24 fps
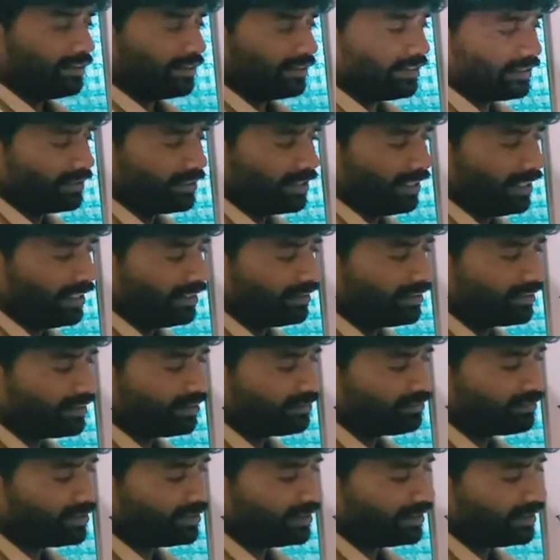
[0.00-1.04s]
That length
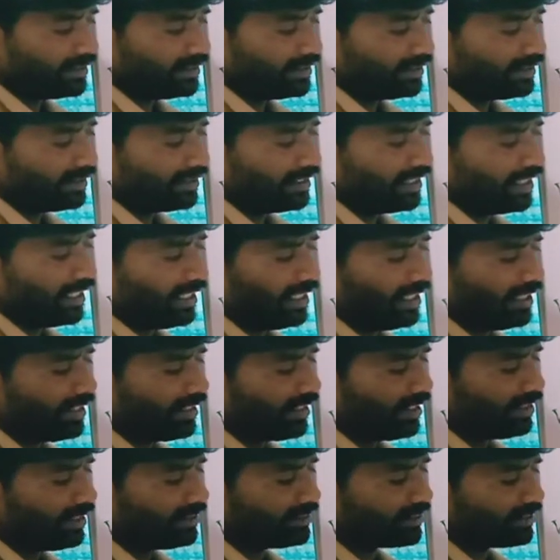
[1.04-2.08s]
of the
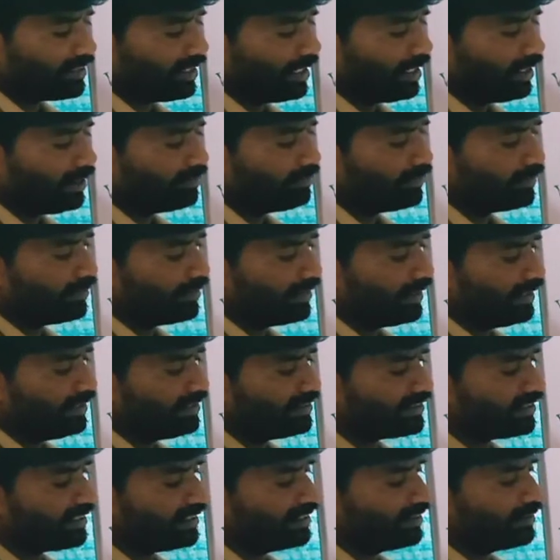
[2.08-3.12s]
dielectric slab
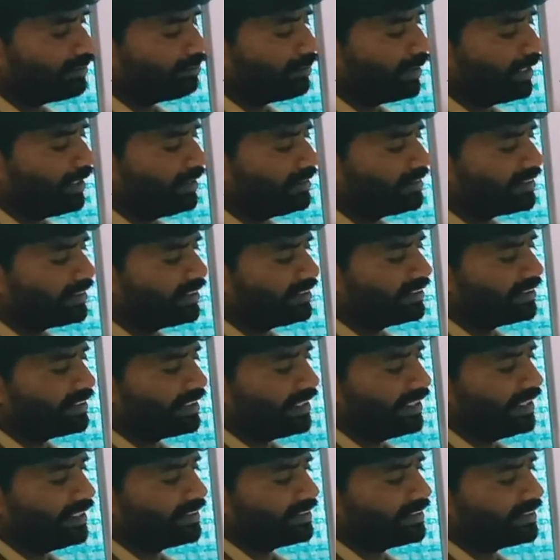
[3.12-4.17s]
inside the plates is
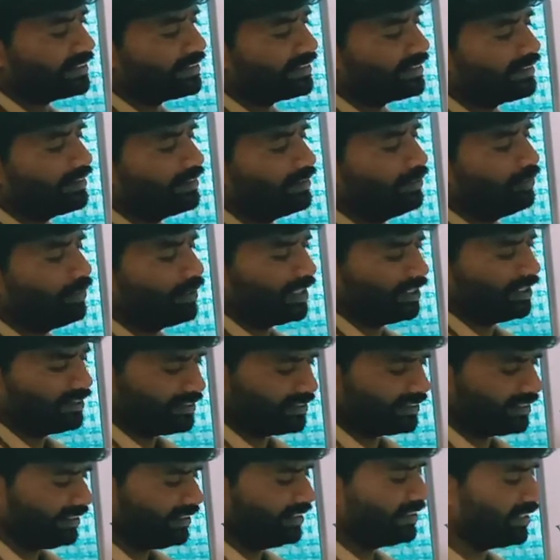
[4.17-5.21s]
X. You can
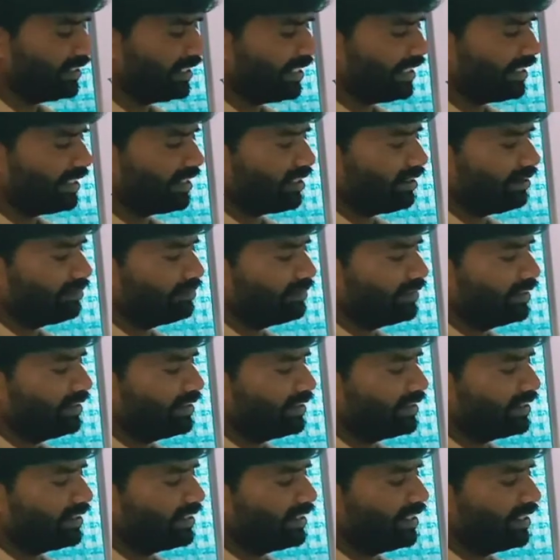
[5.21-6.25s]
see the diagram
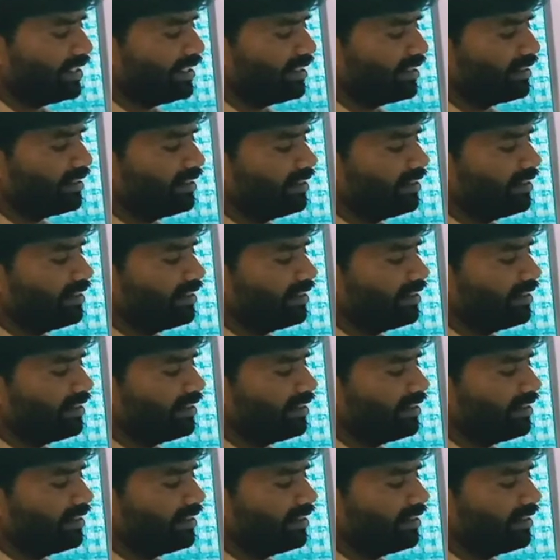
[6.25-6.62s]
here.